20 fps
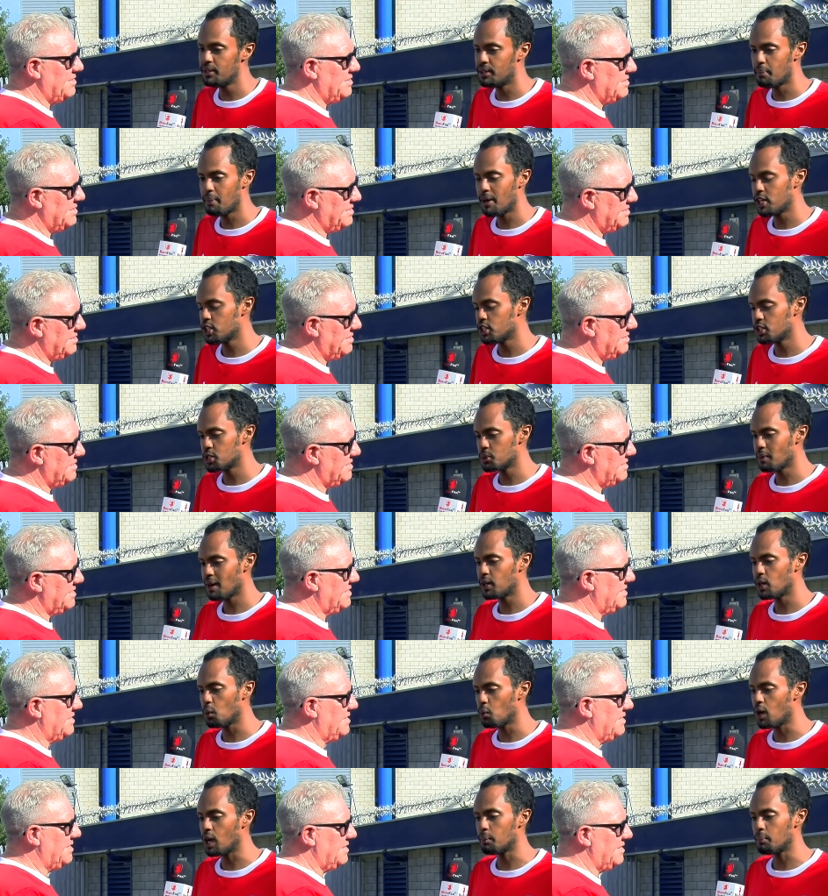Speaker 1: the patience
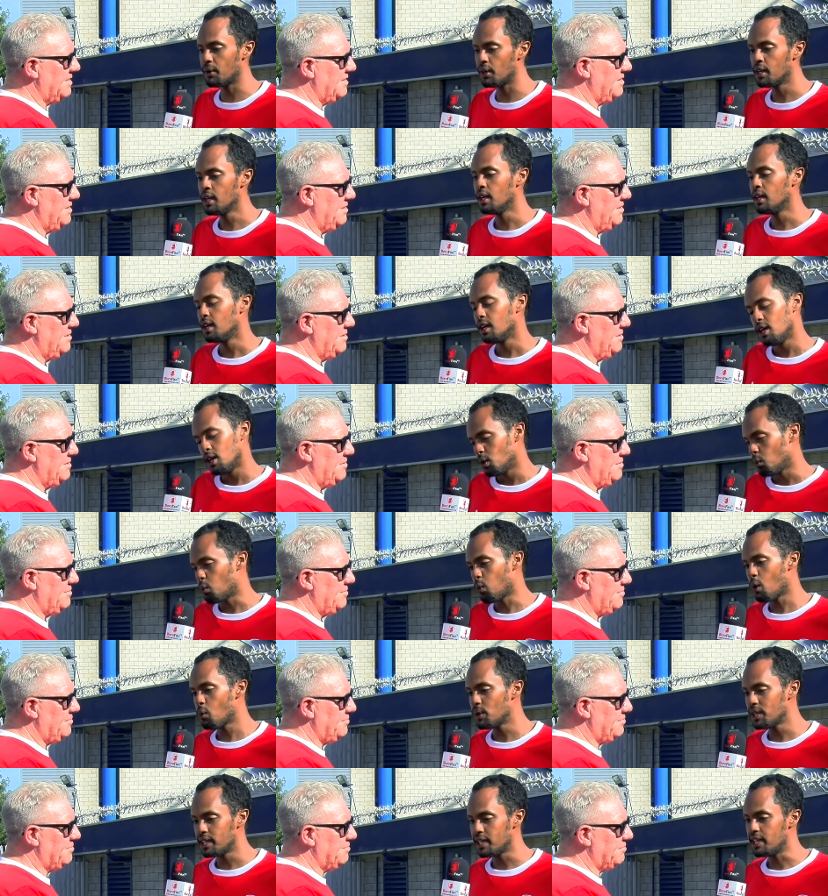might not work, but
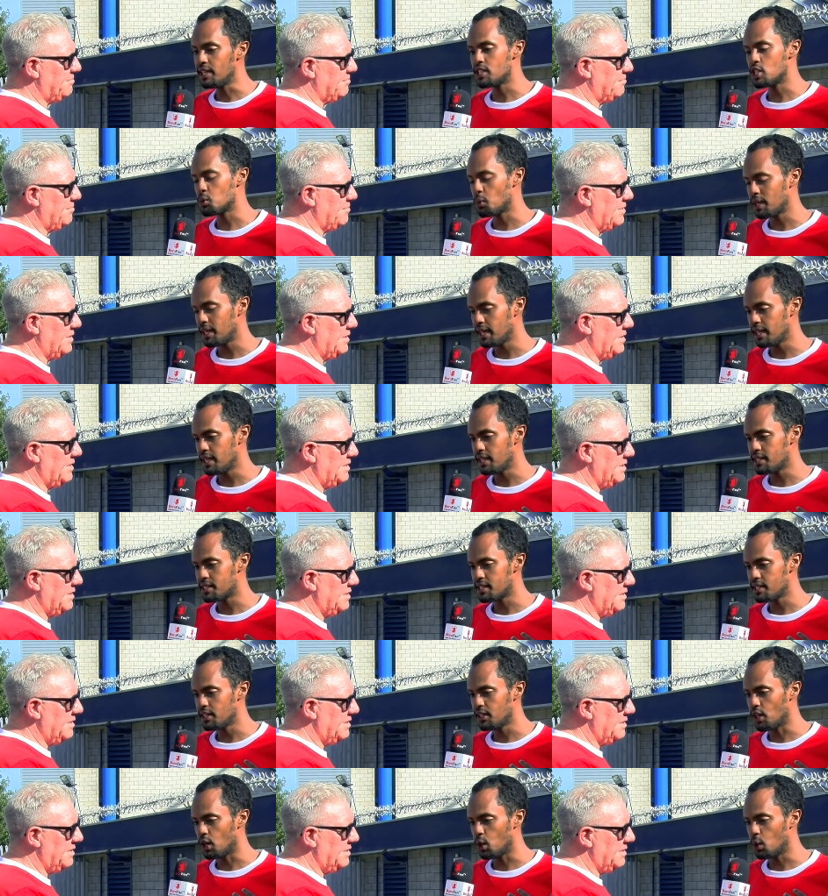what we need is we need,
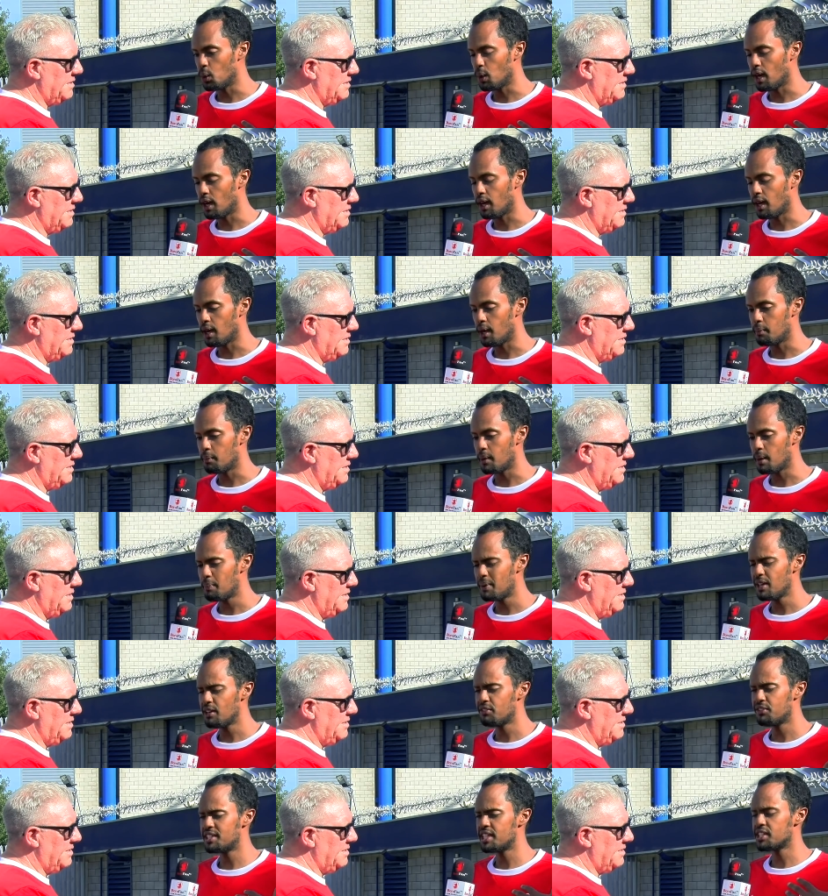you know, um, a
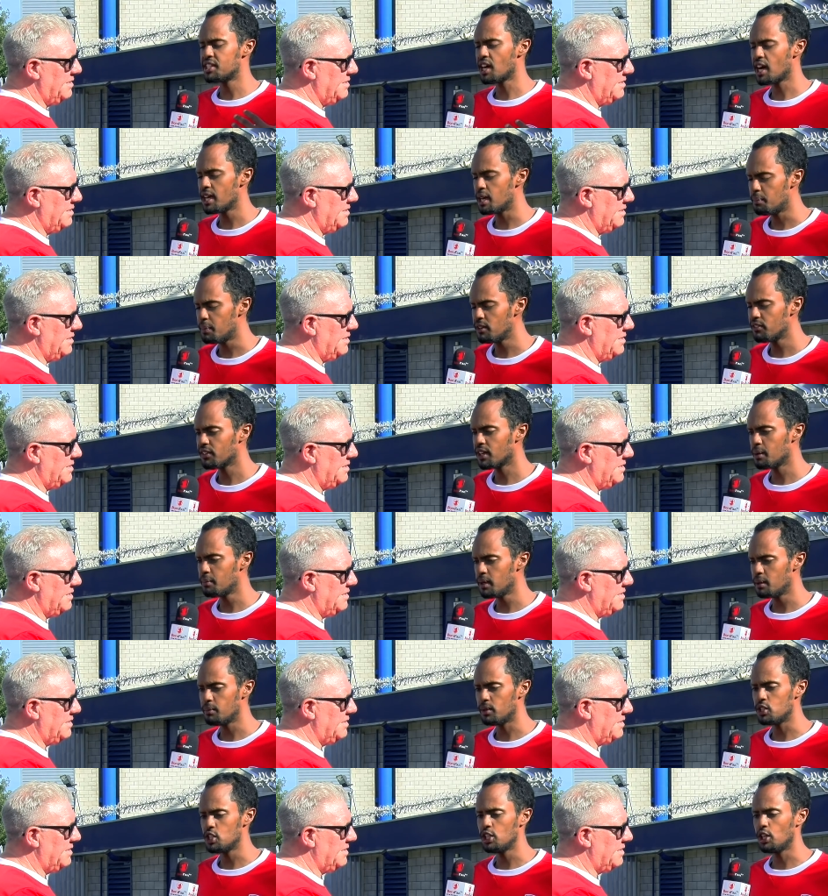bit of desire, a bit of
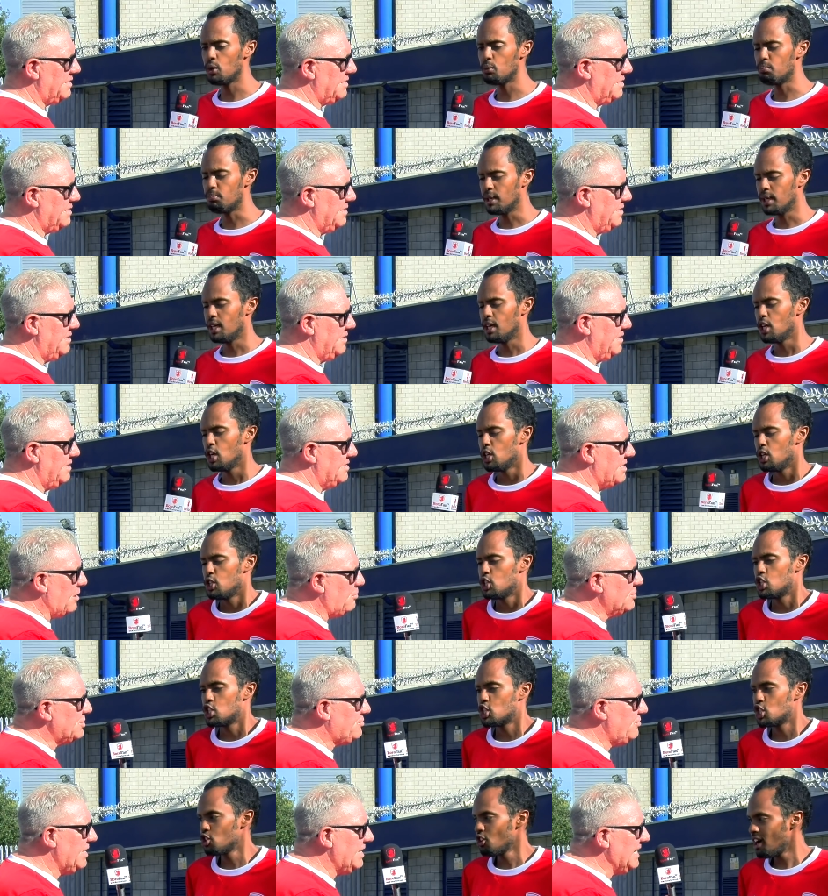commitment, you know.
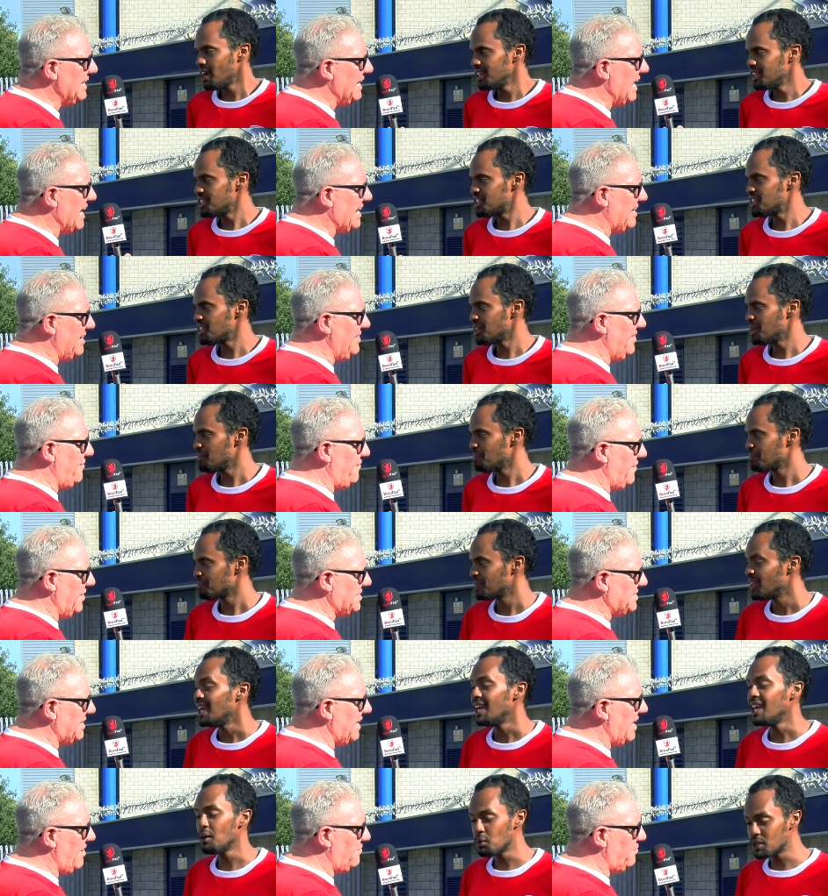
Speaker 2: That was really lacking the
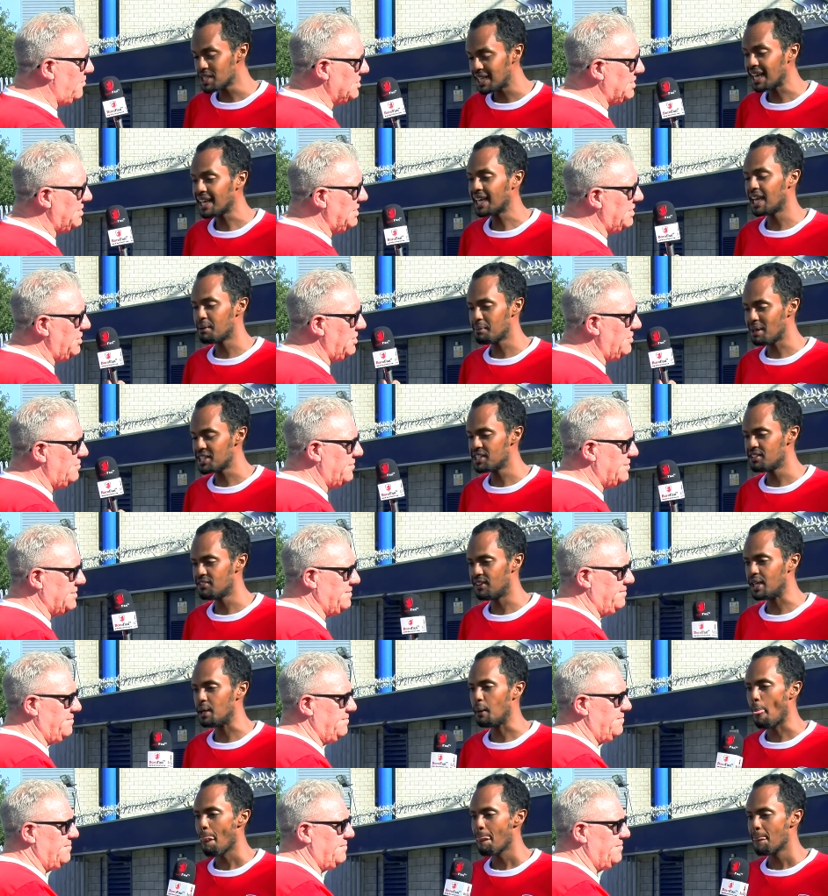first half, was not it?
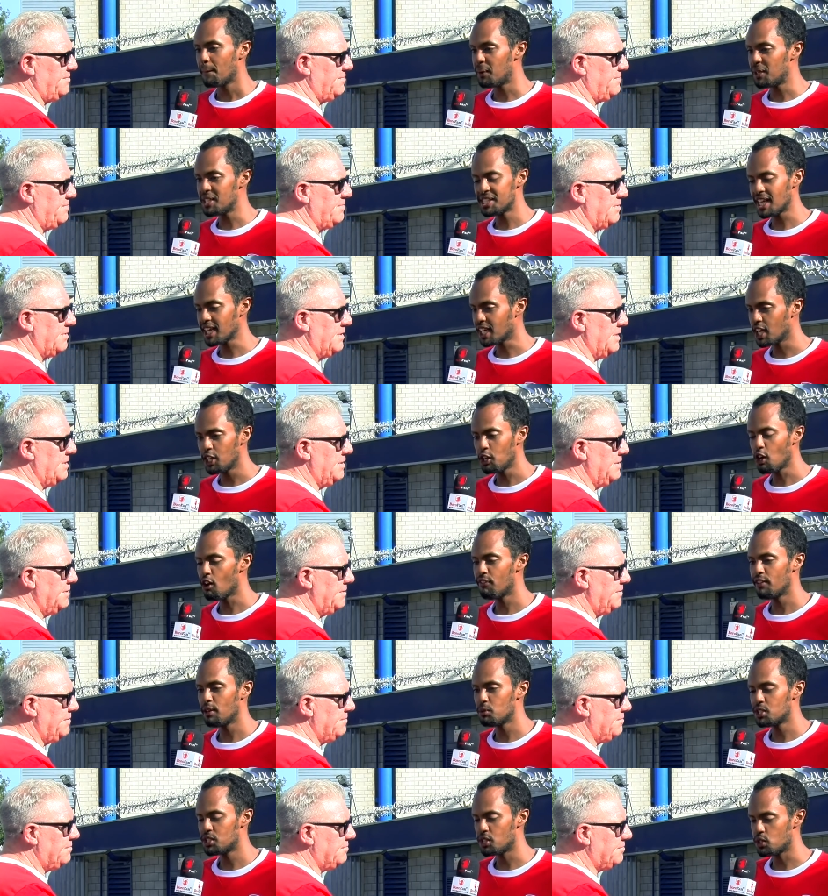Massively.
Speaker 1: But second
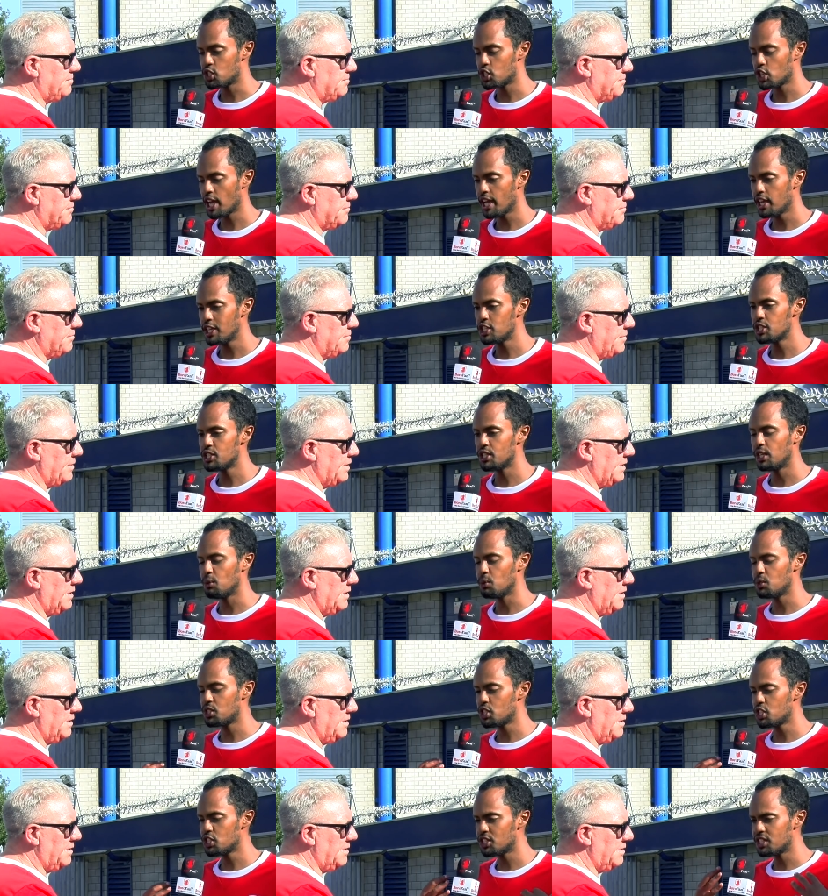half, it was those changes and
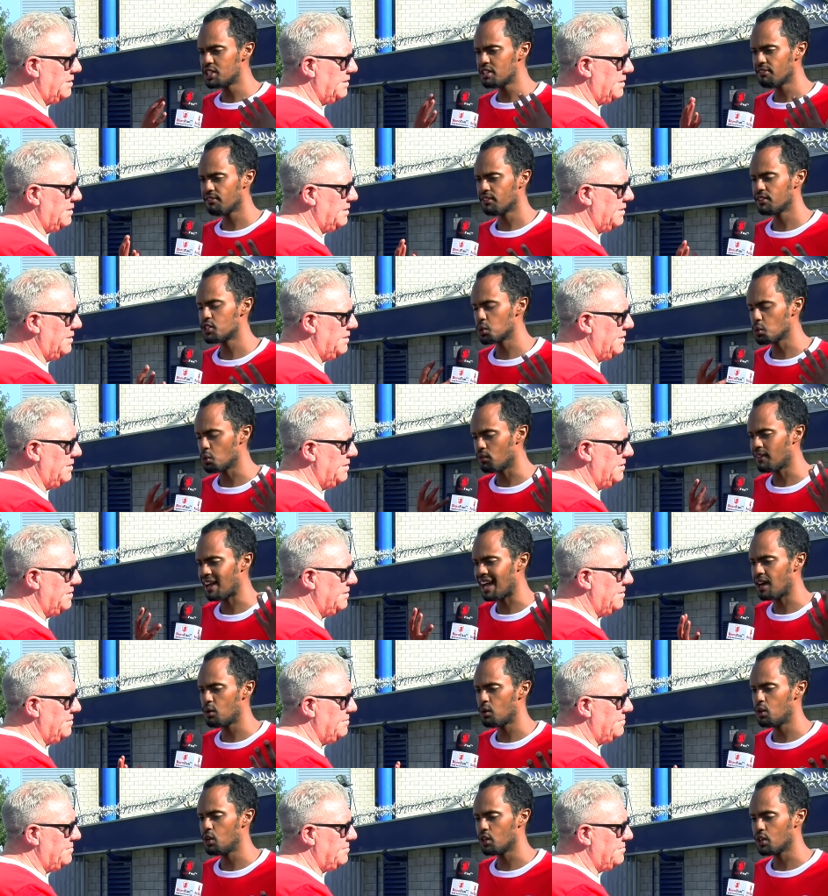it was just a different sort of
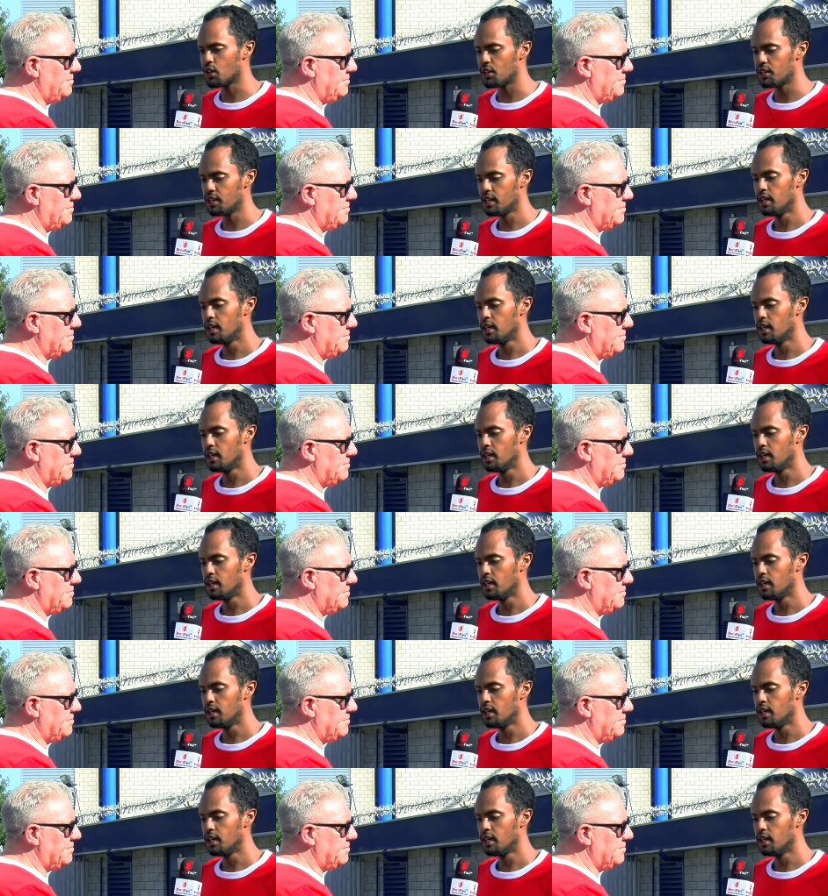outlook. And,